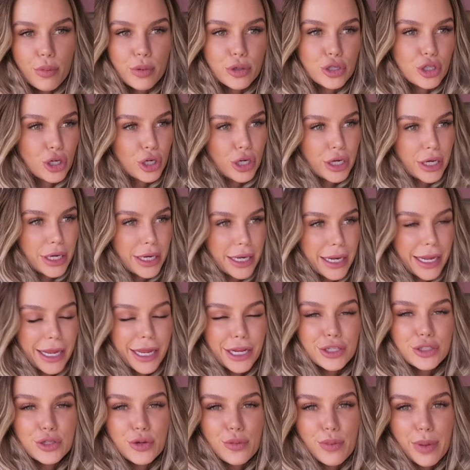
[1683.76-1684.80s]

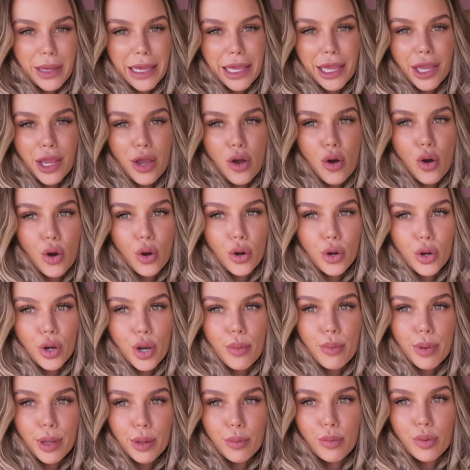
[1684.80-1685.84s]
opportunity to be
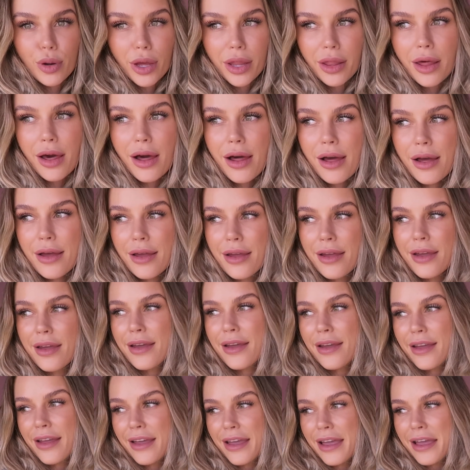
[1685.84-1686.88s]
on Big Brother
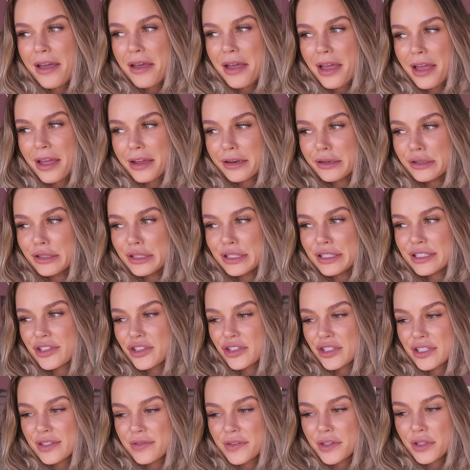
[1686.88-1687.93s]
and this
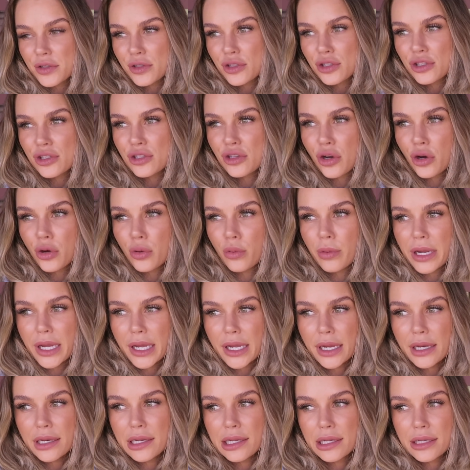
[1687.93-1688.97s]
just feels so
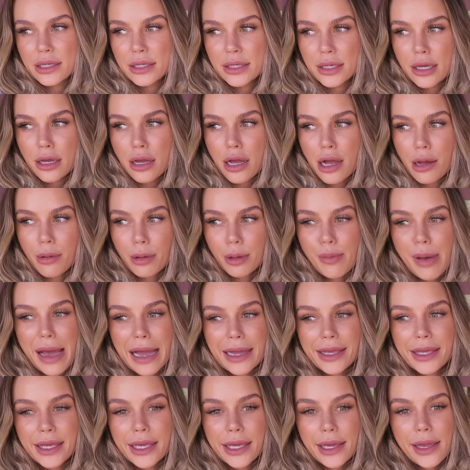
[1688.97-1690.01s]
weird coming
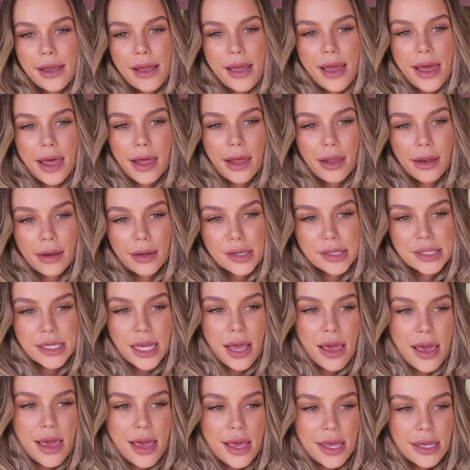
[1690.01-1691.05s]
back here and
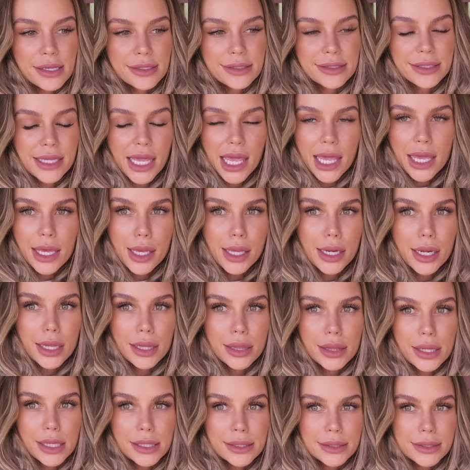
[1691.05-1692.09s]
seeing it
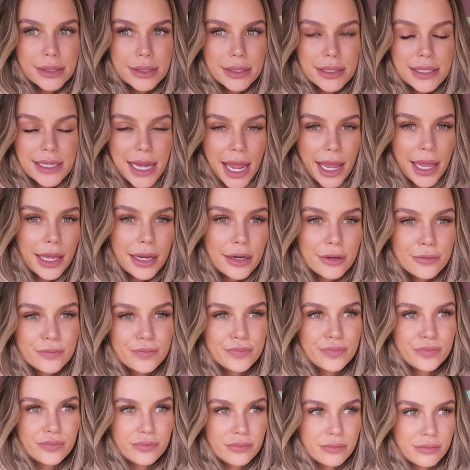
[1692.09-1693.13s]
in this state.
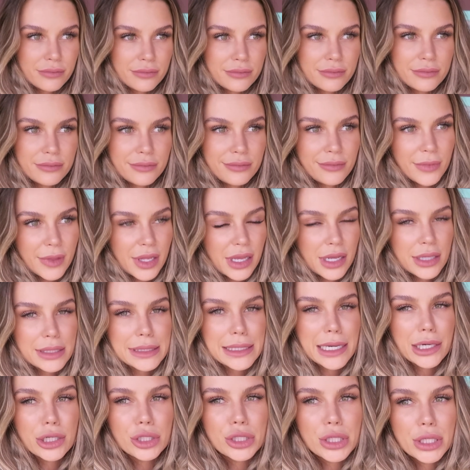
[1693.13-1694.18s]

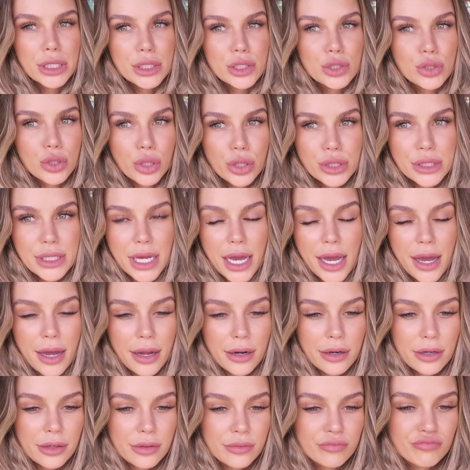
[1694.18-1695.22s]
It's actually so
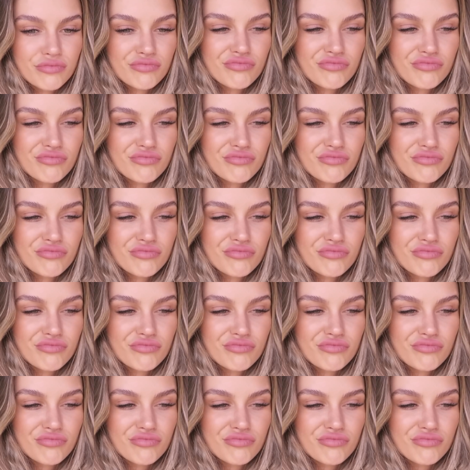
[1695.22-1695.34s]
sad.